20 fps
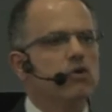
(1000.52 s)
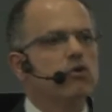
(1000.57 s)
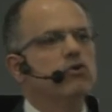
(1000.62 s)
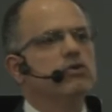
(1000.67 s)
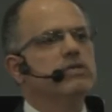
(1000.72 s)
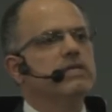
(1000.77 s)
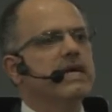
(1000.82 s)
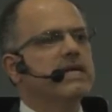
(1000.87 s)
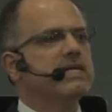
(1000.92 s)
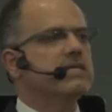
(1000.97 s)

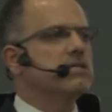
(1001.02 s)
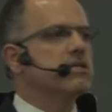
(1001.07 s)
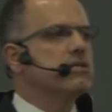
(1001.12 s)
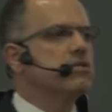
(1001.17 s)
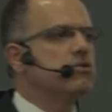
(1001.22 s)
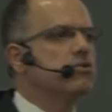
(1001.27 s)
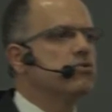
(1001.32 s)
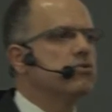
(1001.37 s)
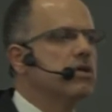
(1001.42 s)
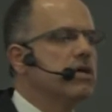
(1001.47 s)
connected
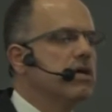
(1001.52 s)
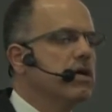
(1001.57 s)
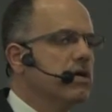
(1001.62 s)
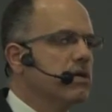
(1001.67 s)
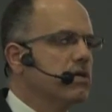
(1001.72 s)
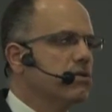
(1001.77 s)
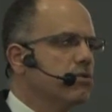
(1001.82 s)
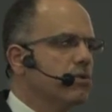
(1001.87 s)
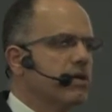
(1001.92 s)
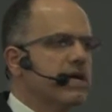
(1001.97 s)
to
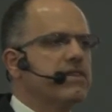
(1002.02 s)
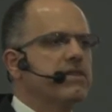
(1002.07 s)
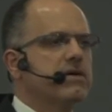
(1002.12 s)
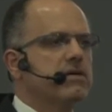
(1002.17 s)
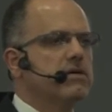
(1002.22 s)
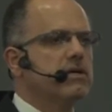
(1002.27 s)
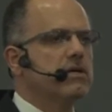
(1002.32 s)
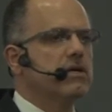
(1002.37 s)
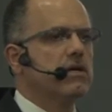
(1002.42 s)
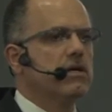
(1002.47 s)

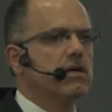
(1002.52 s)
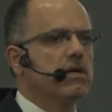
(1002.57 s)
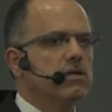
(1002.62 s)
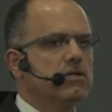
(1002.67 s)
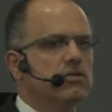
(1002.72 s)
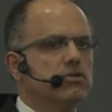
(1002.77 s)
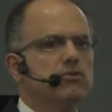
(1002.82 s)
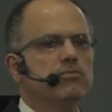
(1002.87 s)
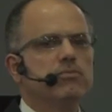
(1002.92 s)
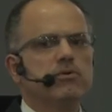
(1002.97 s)
together
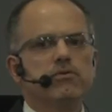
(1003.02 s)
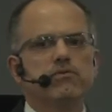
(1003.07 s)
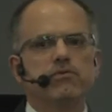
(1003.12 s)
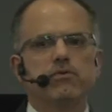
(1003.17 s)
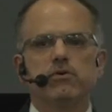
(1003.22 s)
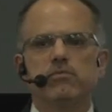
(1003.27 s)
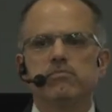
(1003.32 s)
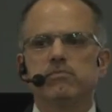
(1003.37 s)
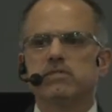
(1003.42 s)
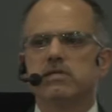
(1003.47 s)
to
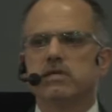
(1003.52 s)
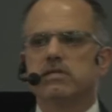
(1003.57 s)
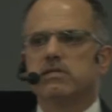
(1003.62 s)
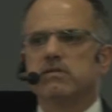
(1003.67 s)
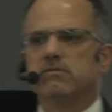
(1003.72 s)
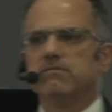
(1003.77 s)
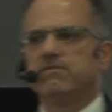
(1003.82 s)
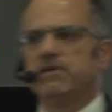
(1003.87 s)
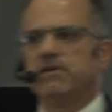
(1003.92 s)
perform certain